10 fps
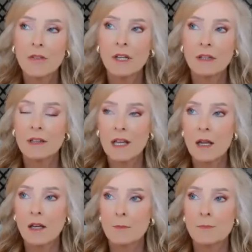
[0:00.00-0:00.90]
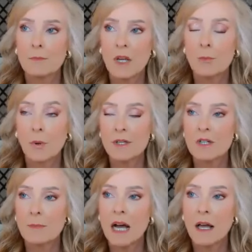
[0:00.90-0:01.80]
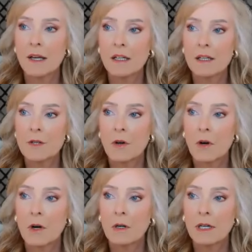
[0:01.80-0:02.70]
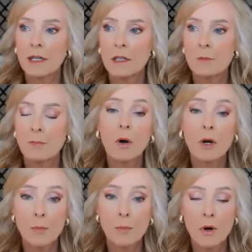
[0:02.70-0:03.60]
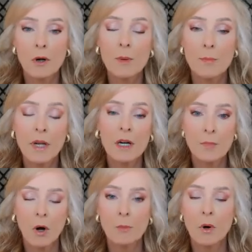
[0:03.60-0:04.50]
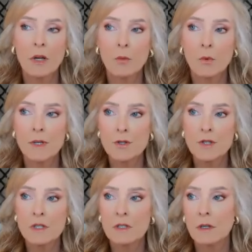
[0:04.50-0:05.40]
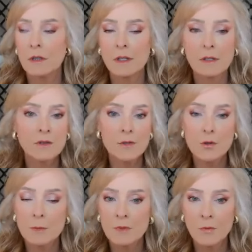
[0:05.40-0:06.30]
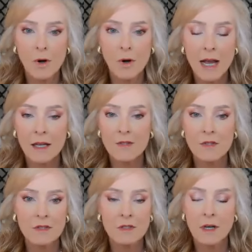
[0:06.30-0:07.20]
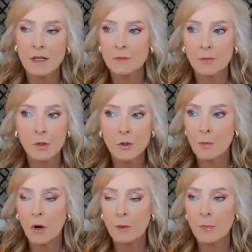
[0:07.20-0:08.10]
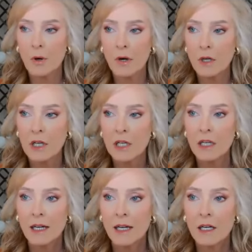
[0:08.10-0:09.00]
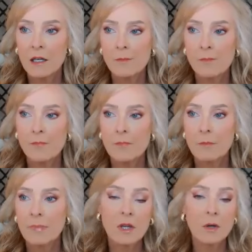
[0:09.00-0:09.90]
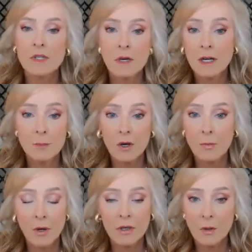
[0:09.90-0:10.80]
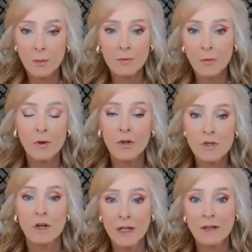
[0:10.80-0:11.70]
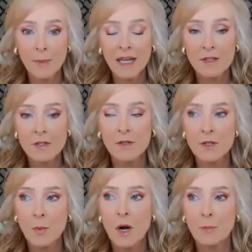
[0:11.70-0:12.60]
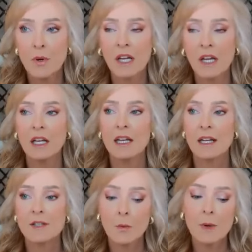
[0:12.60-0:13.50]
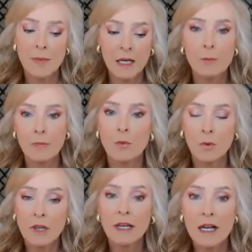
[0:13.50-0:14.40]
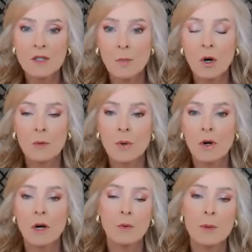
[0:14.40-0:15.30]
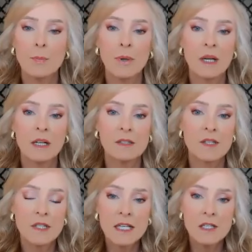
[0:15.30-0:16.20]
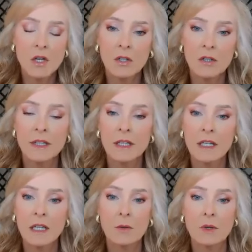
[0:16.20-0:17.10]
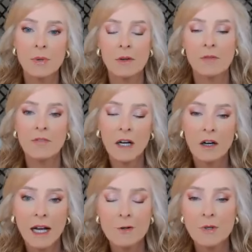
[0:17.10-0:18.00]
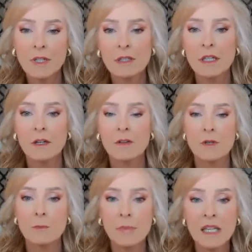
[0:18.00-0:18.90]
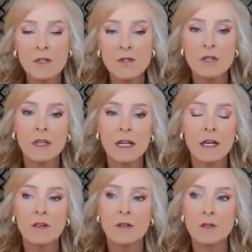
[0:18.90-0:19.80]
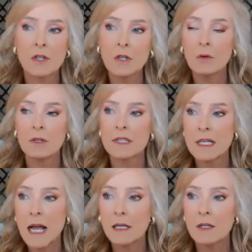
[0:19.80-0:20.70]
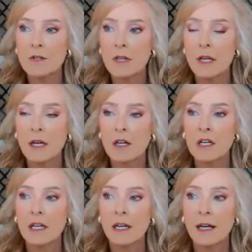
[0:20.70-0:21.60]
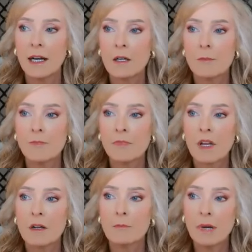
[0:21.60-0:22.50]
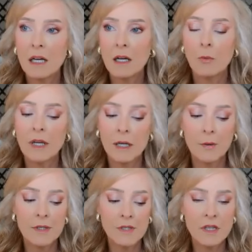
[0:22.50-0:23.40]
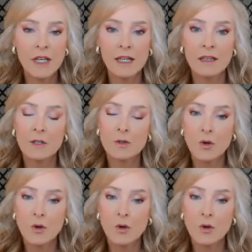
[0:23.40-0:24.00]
thing that that come that brings to mind is our um, bark park we put in a bark park it was just a little strip of grass it's not a huge bark park um, but there was not a bark park there before and there's a lot of pets on this property and so we made a, a, really nice bark park. We put a seesaw in there. We put a fire hydrant in there. There's a bench in there. There's cute little signage in there. Um, but we noticed that the